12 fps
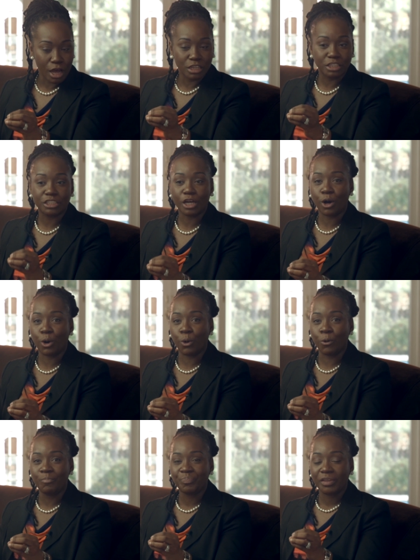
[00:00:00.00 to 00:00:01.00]

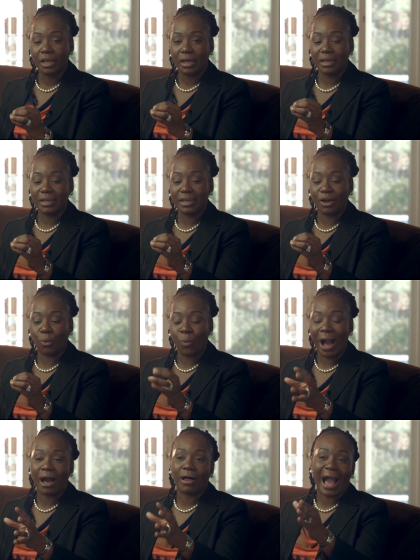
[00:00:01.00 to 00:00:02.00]
So
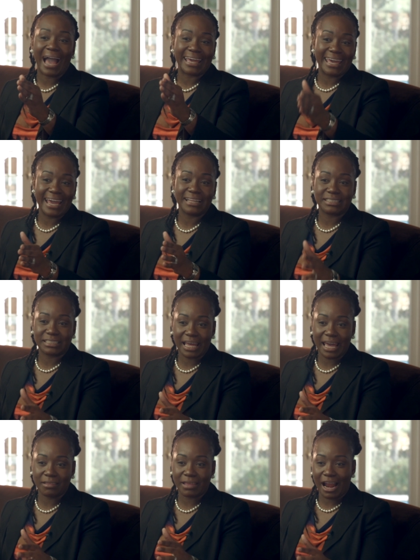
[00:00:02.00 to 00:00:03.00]
while I can't
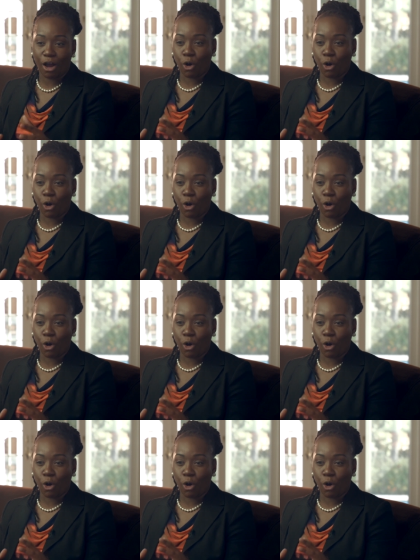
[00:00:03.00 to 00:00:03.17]
say that I